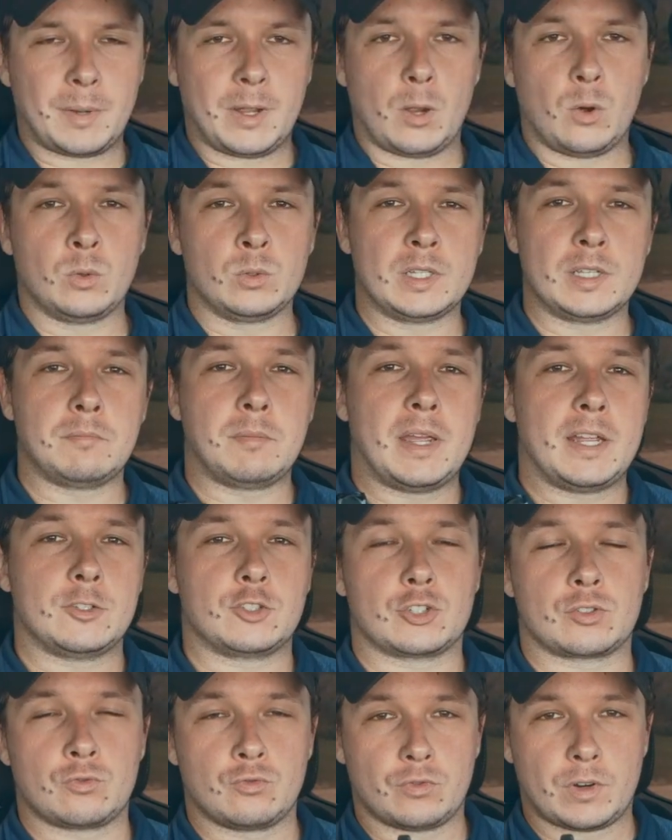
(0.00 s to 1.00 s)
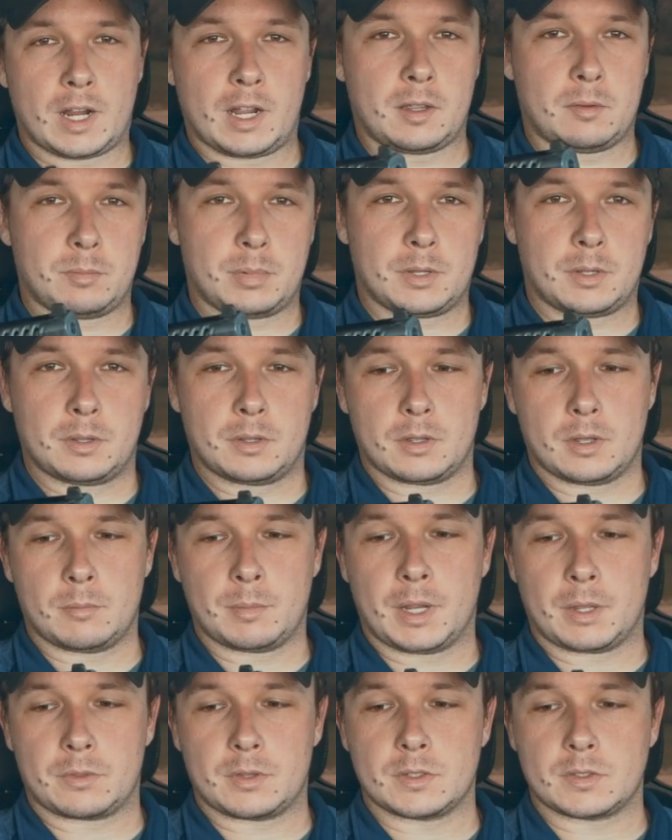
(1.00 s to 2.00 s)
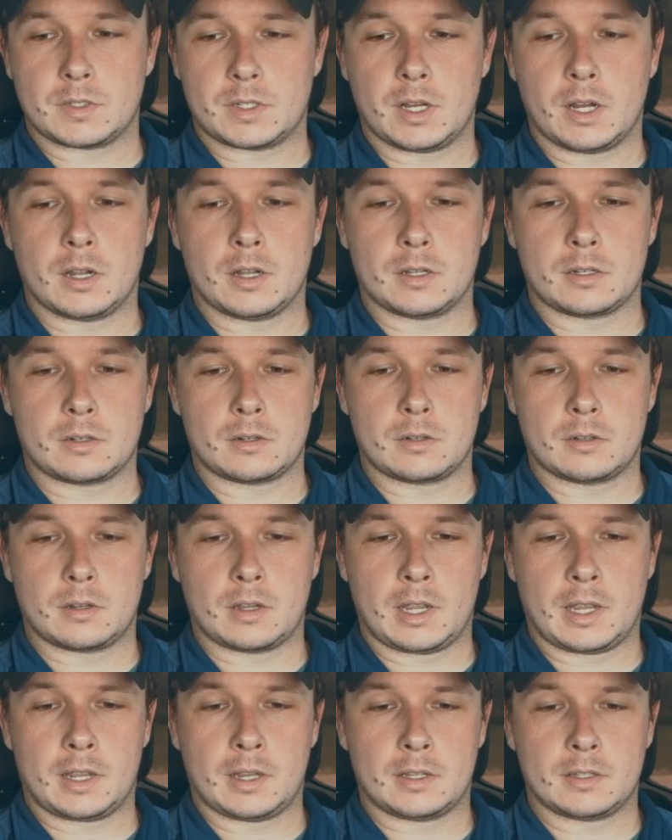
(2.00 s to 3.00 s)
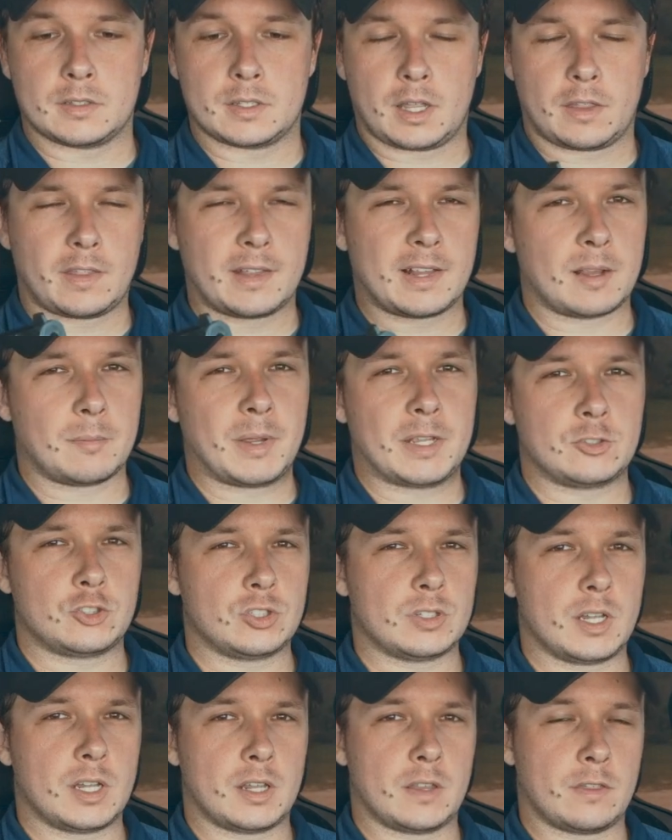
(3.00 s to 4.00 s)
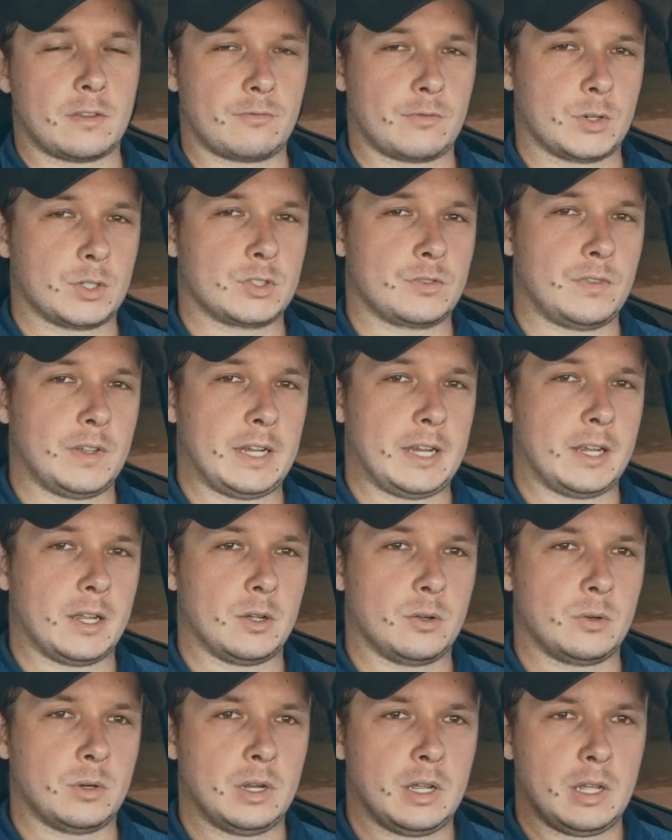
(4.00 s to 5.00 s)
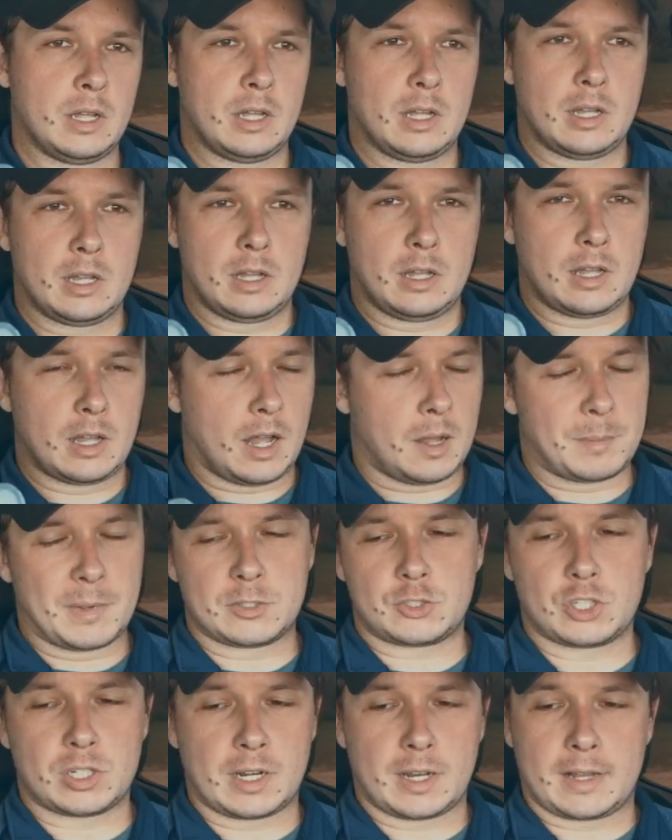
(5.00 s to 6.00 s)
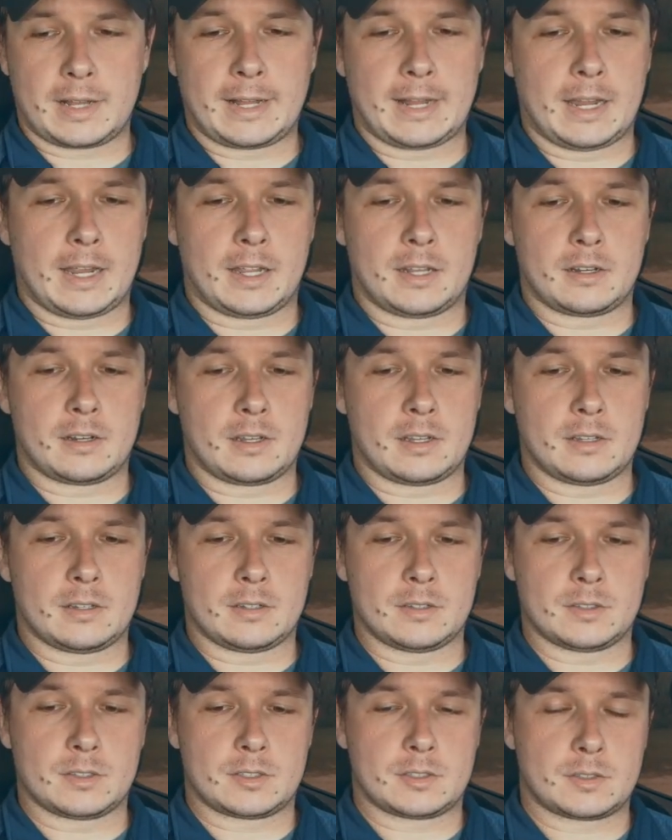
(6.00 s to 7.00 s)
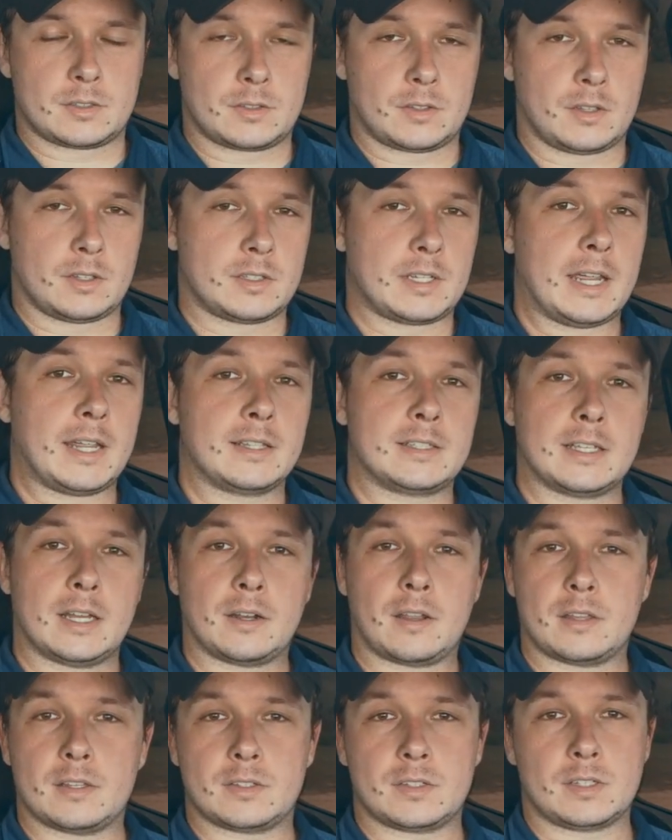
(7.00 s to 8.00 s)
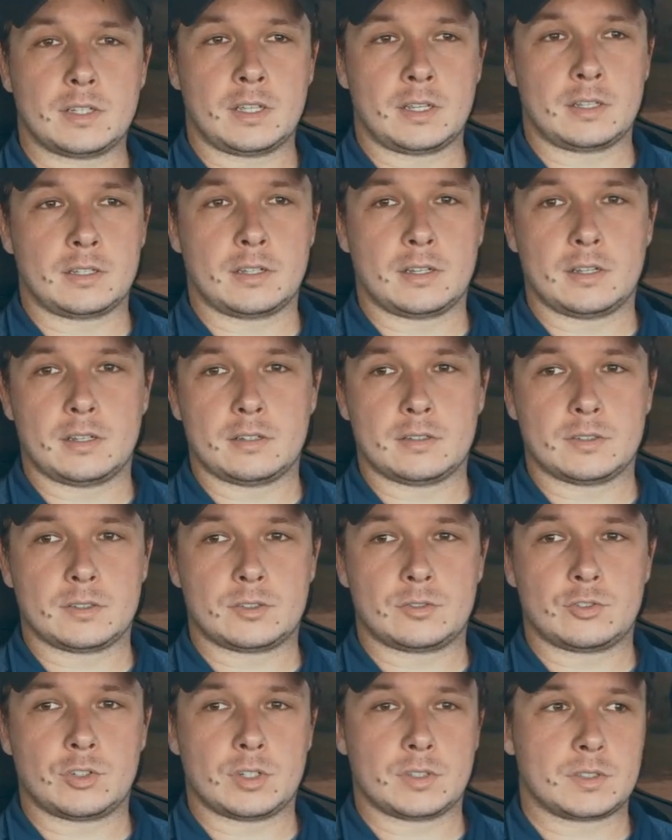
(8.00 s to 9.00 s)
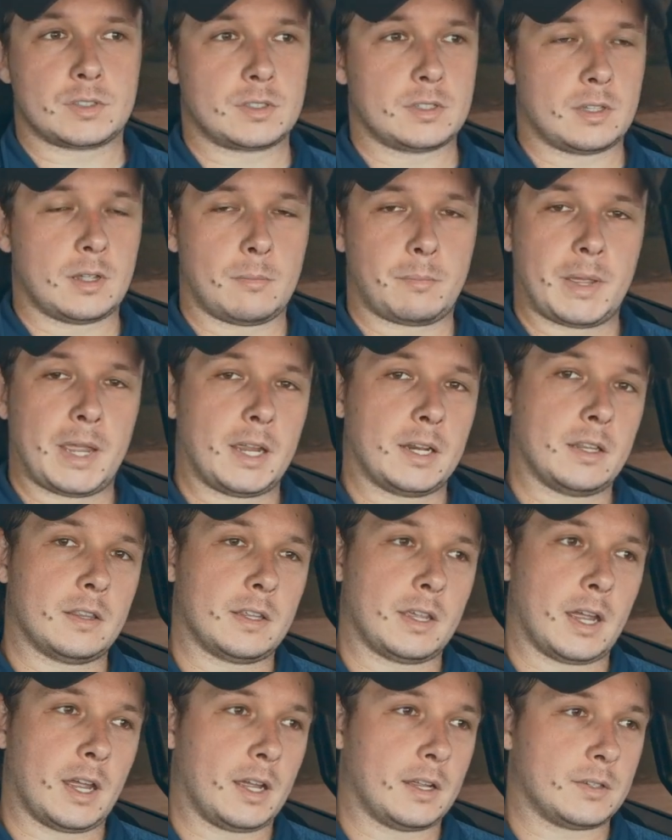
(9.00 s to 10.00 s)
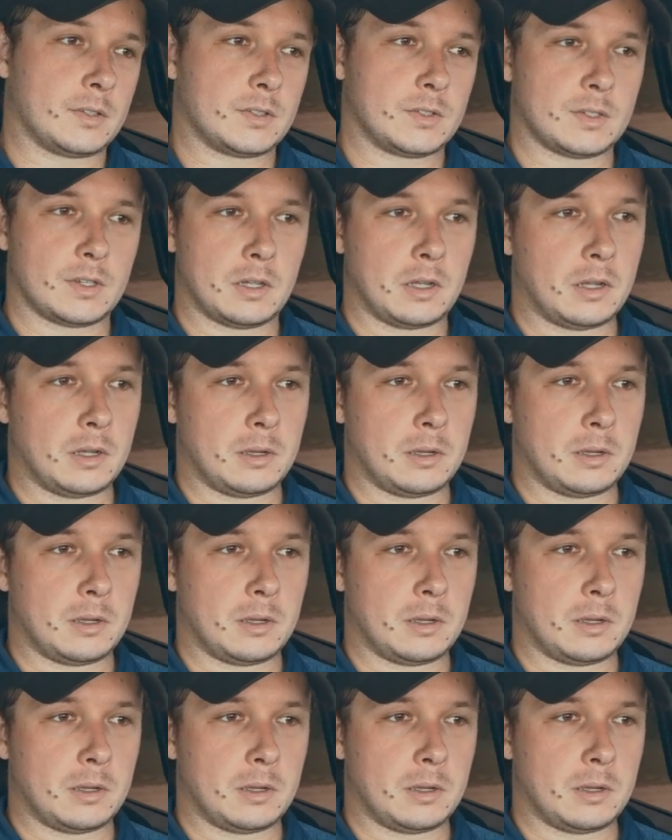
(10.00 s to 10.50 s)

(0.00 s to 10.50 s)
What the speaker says: my only major gripe about this gun, and I think I mentioned it in the first video, I'll mention it again, is the takedown of this thing is just a pain in the ass.